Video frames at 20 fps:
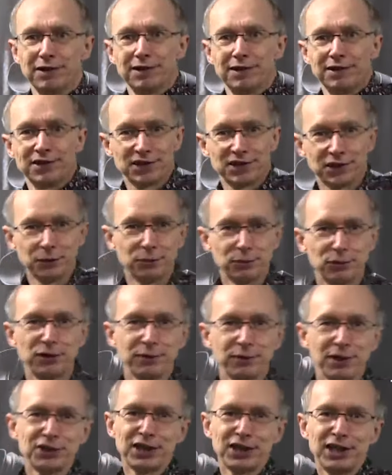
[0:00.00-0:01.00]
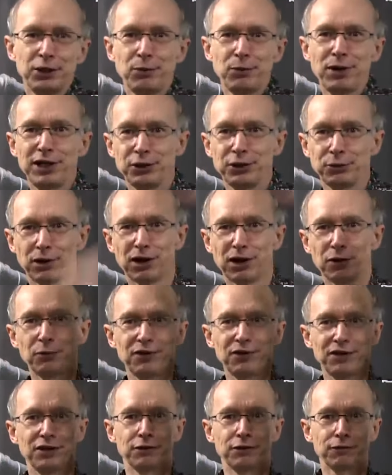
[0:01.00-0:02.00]
So pretty much anywhere you are
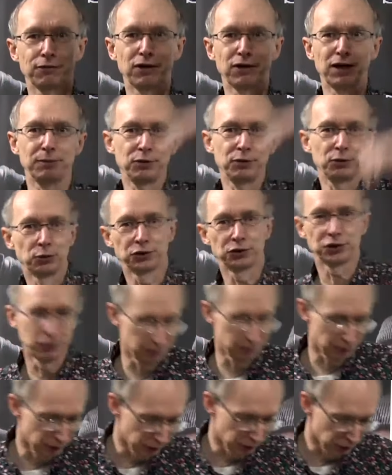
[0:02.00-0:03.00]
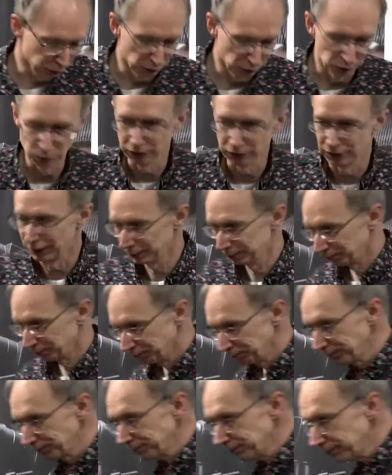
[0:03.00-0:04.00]
within the frame, the autofocus will work.
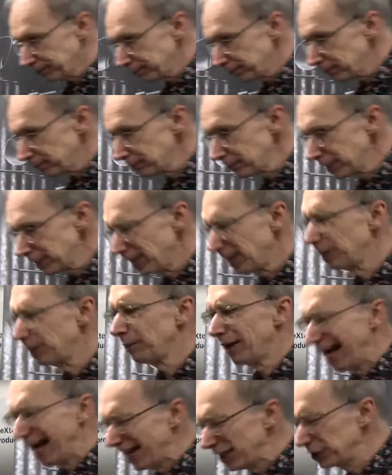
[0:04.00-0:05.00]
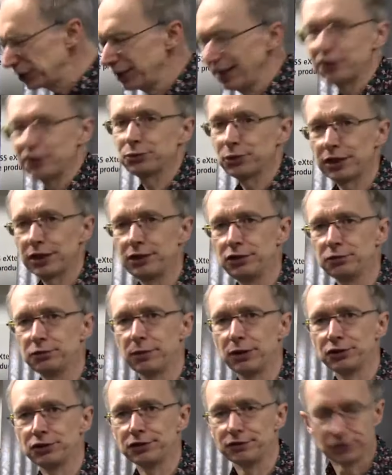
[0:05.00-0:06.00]
And actually that's what I use
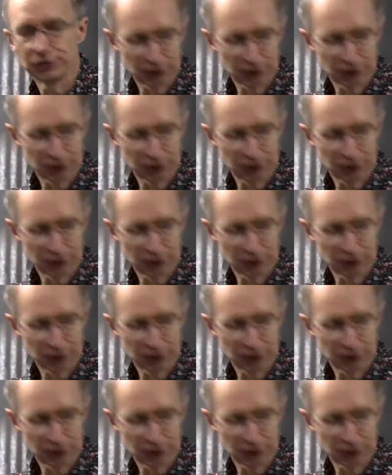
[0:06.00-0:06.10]
most of the